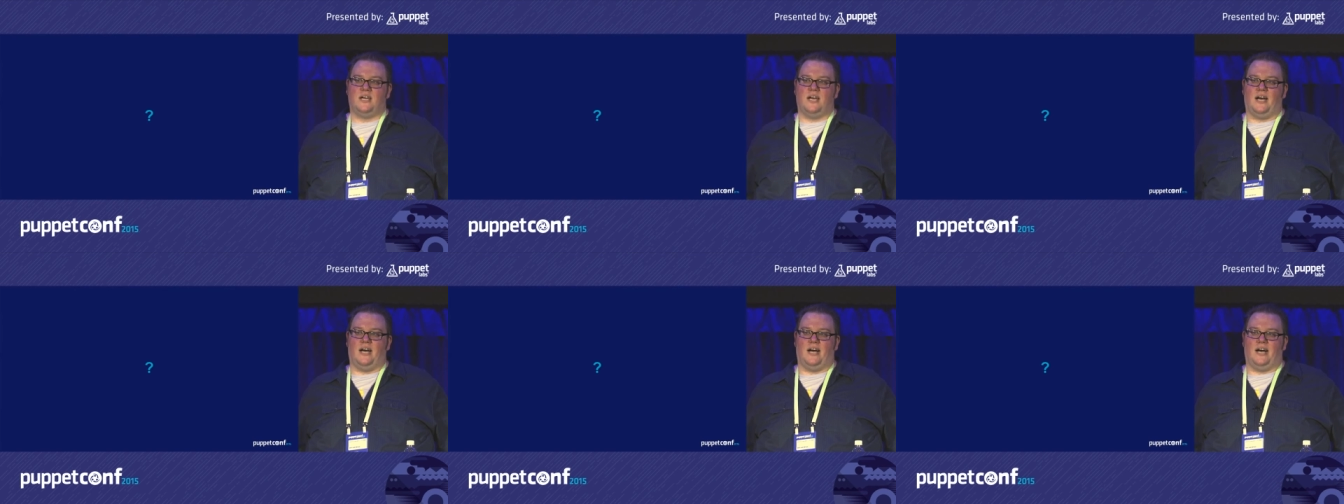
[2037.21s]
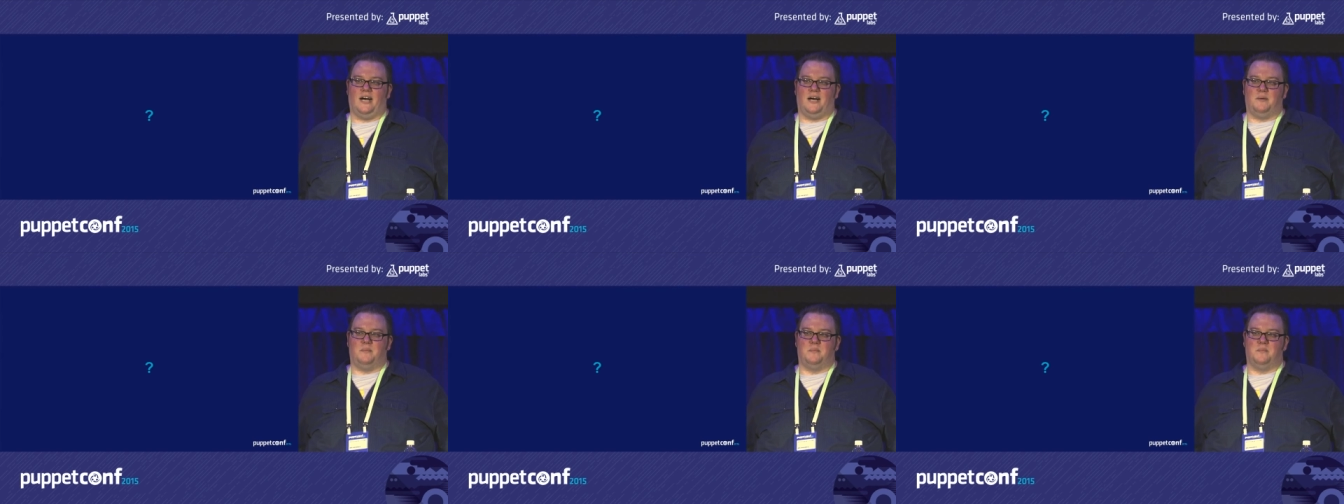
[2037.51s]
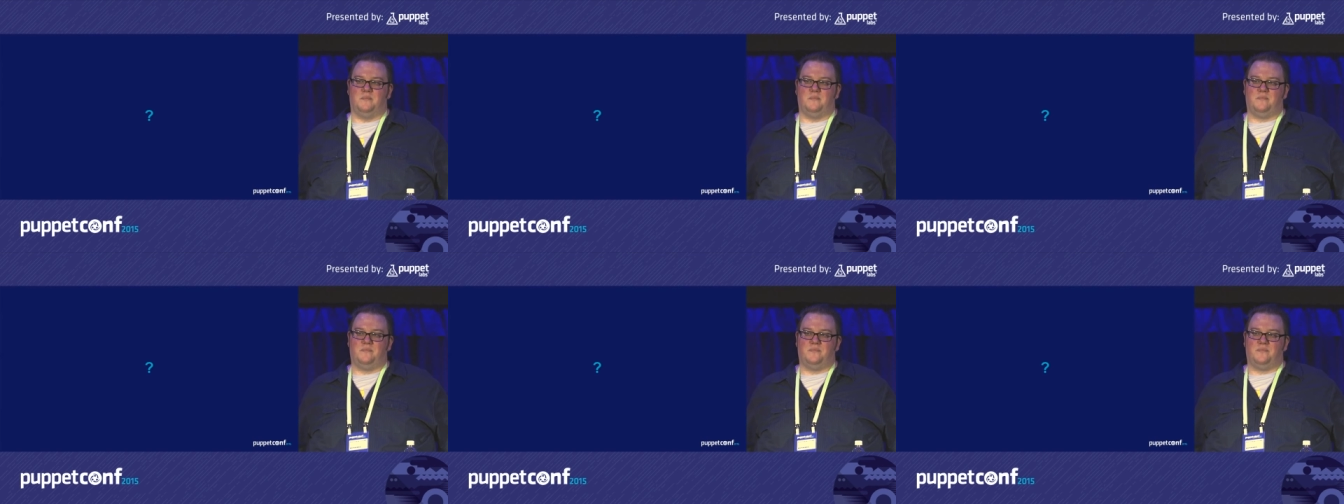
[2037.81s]

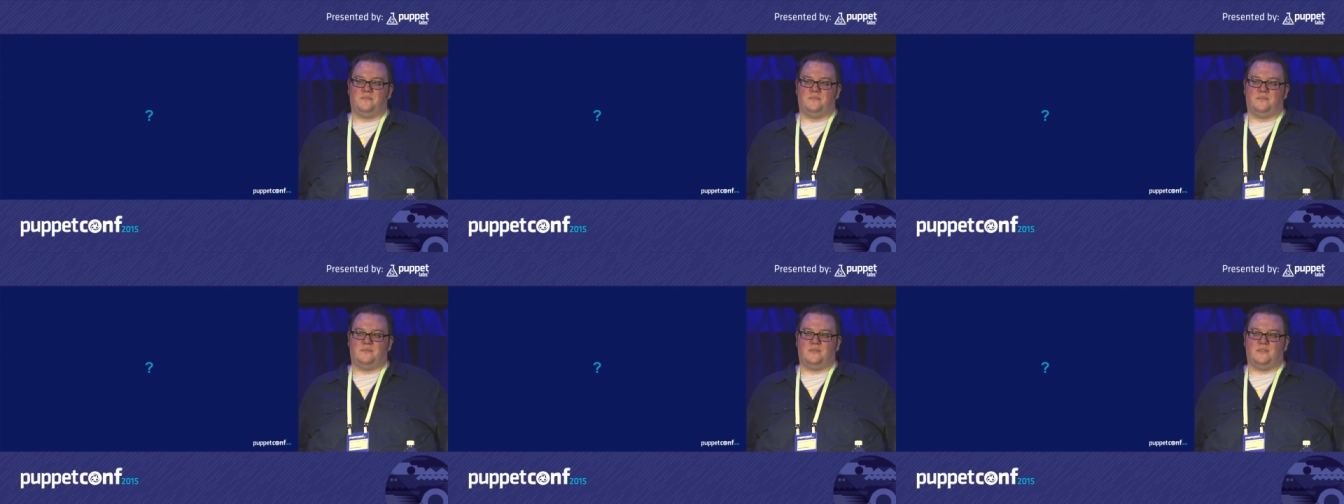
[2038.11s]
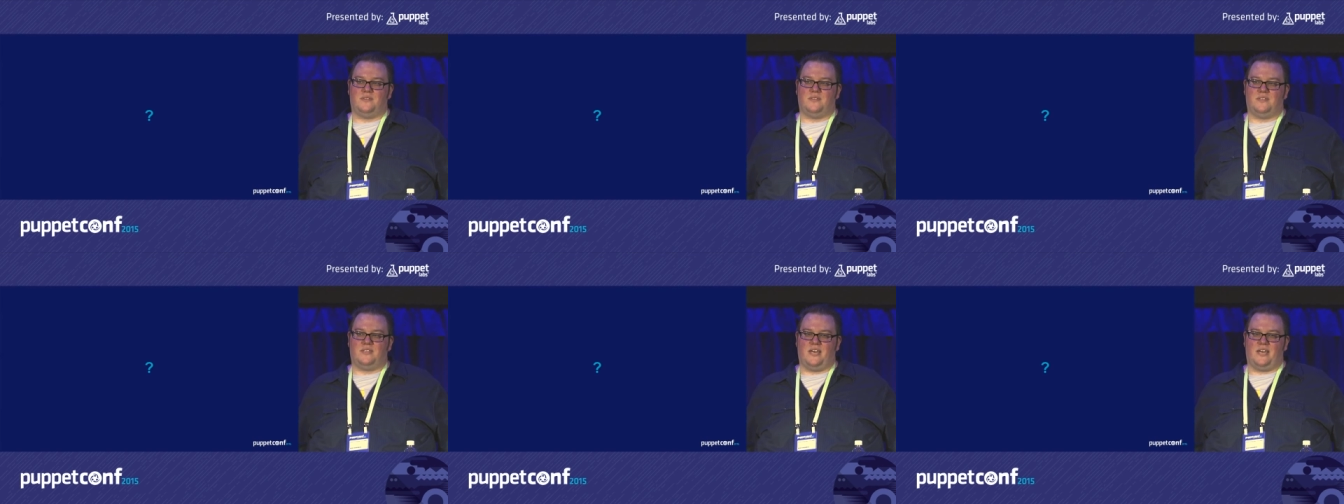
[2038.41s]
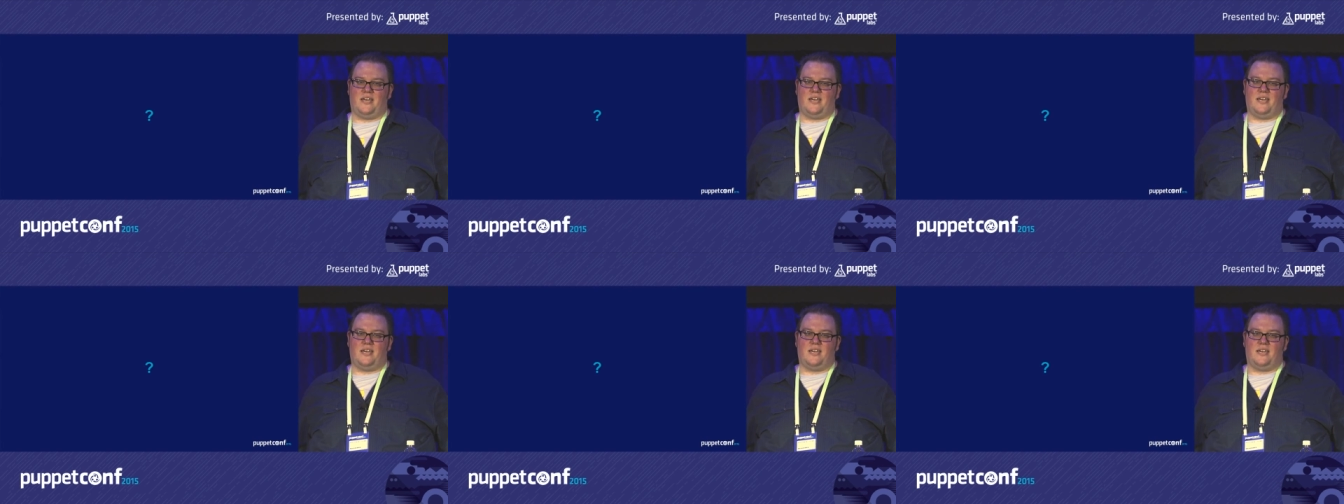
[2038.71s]
Um,
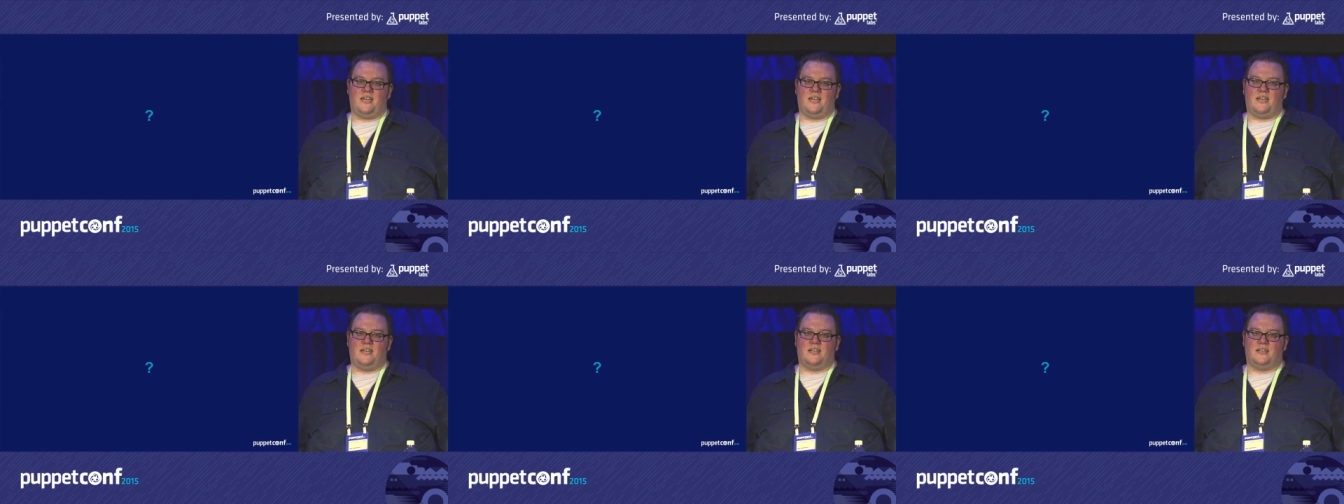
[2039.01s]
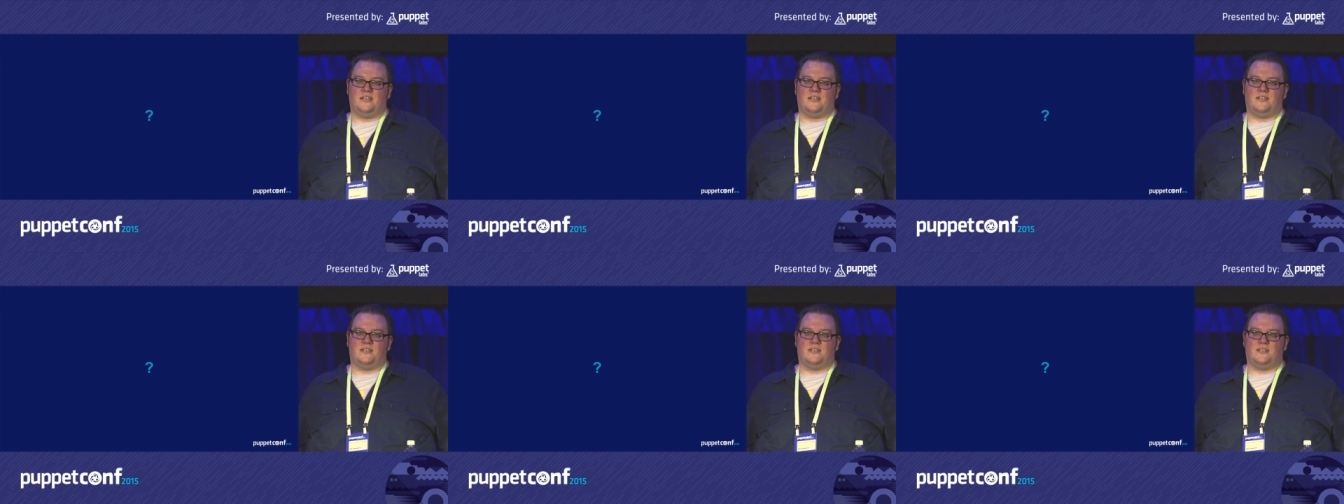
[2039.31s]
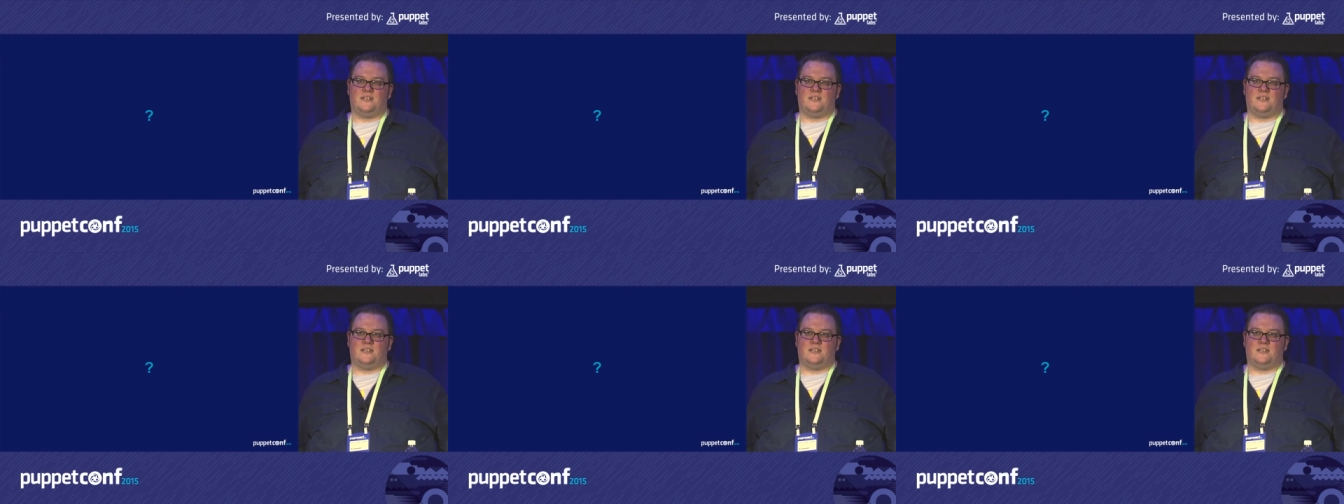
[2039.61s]
they,